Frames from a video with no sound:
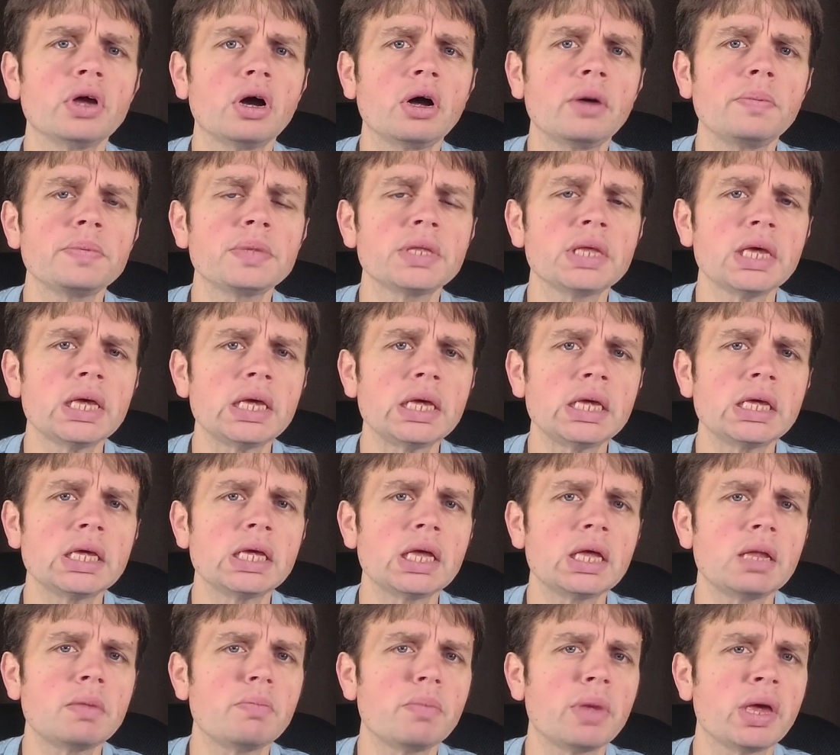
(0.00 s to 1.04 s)
uptake
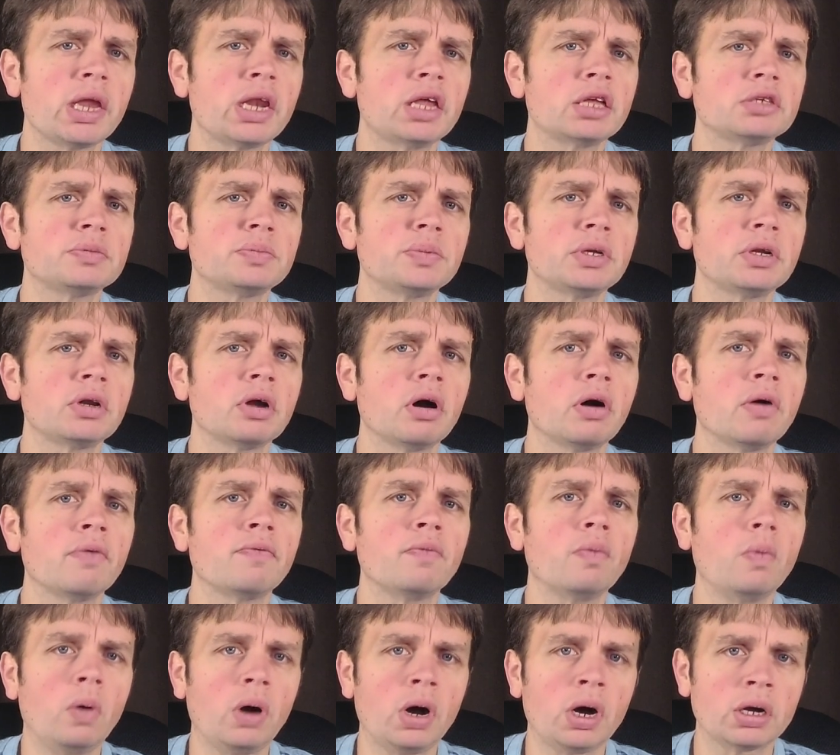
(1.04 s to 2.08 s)
and management of
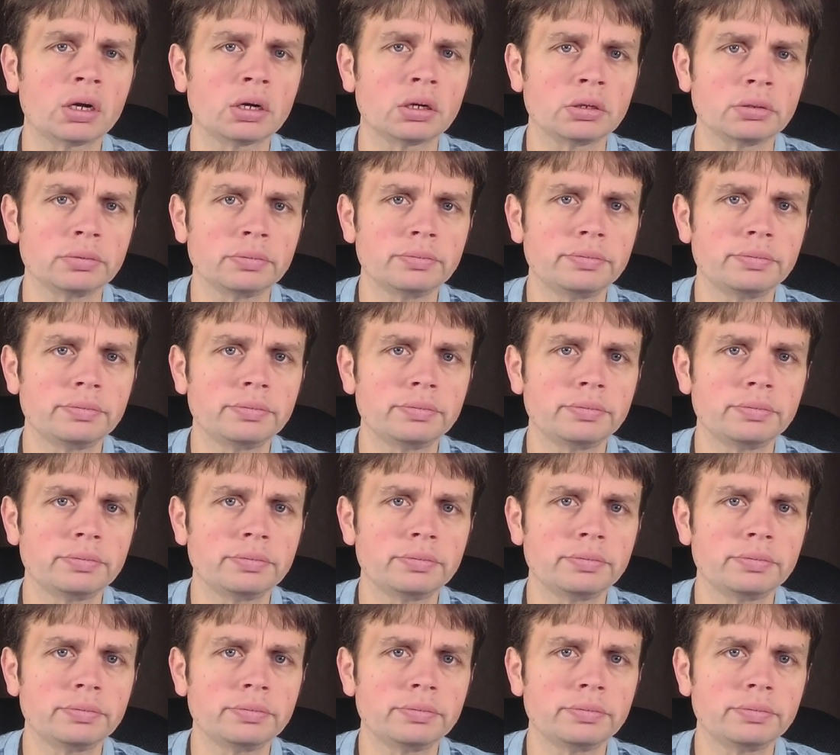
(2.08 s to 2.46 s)
water.